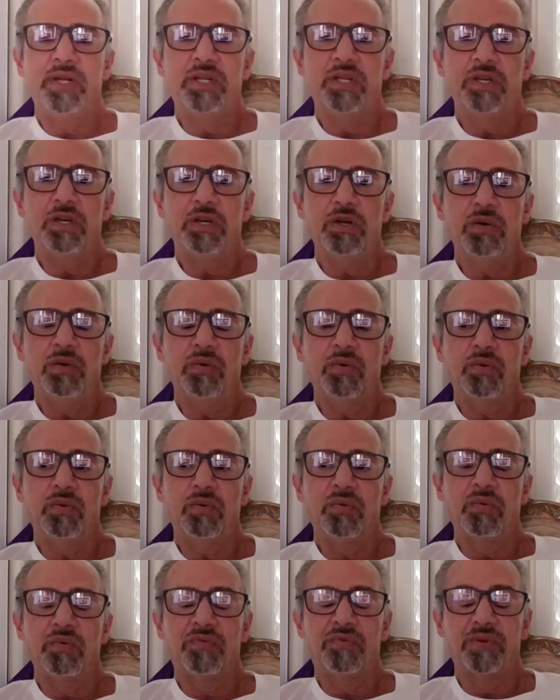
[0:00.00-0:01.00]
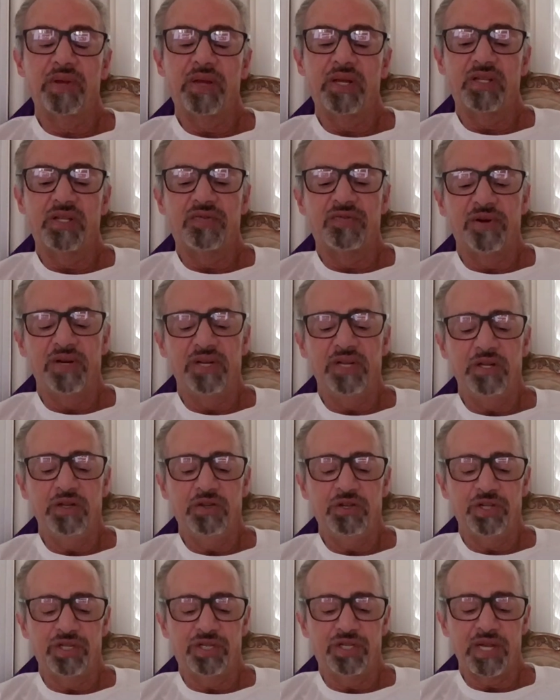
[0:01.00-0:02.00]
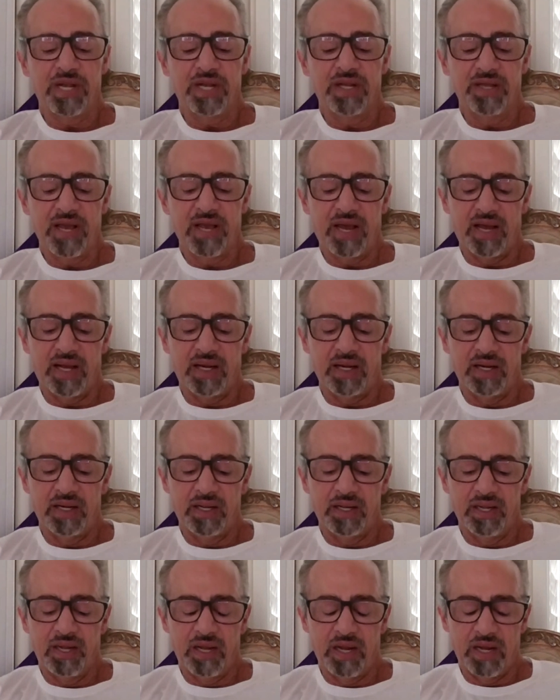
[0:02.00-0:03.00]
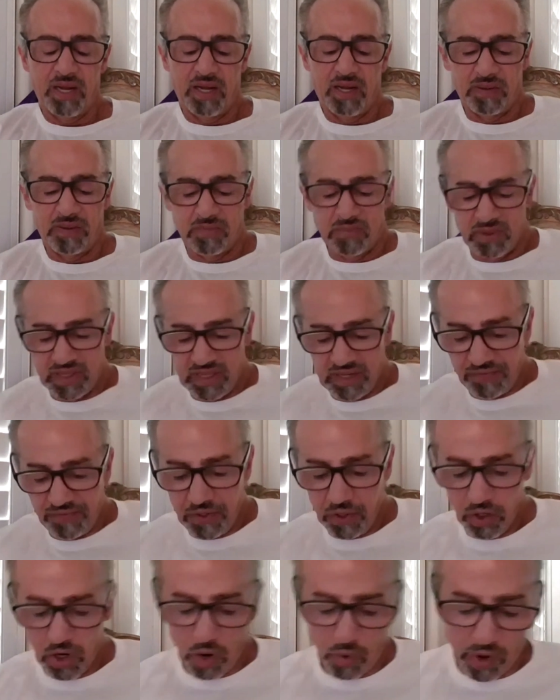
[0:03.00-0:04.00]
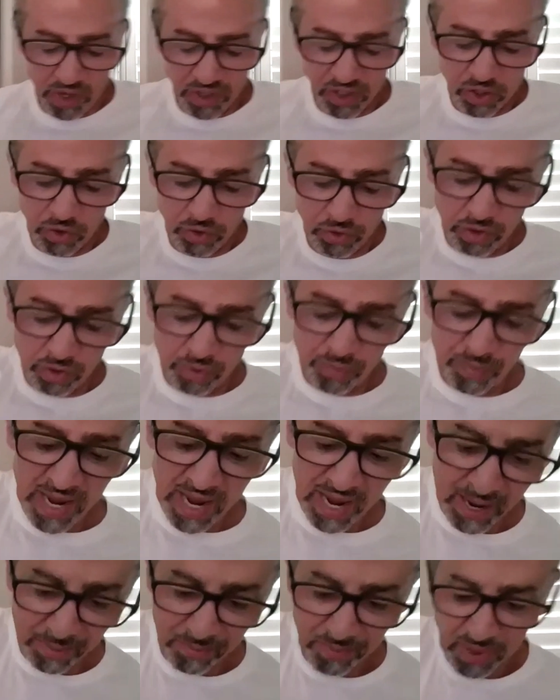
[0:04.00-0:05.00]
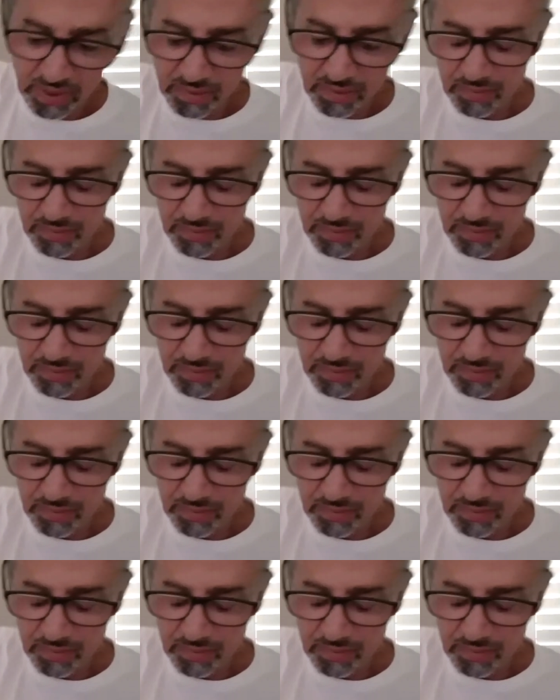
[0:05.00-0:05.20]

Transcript: do. It's funny you should say that. If you go on Google Map,